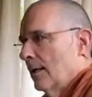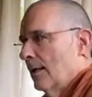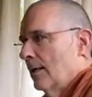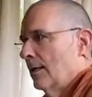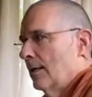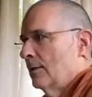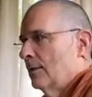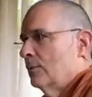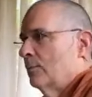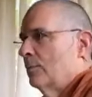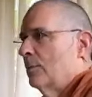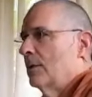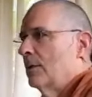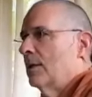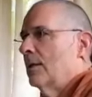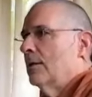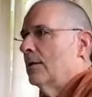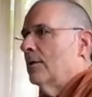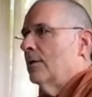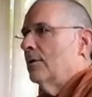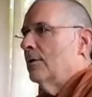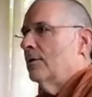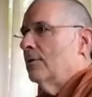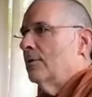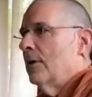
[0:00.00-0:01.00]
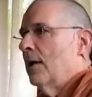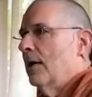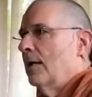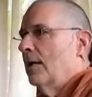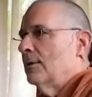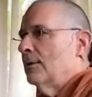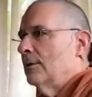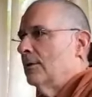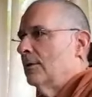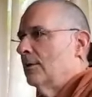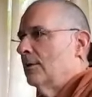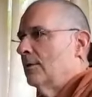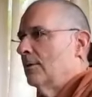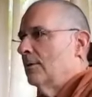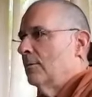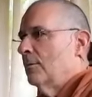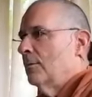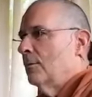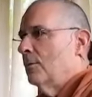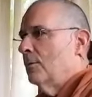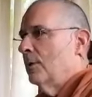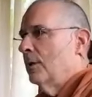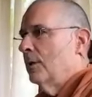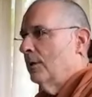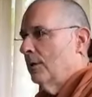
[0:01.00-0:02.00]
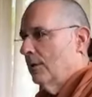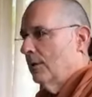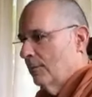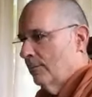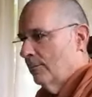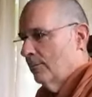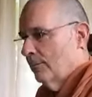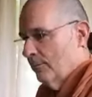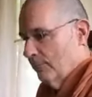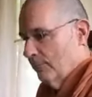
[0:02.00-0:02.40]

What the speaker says: is being contrasted with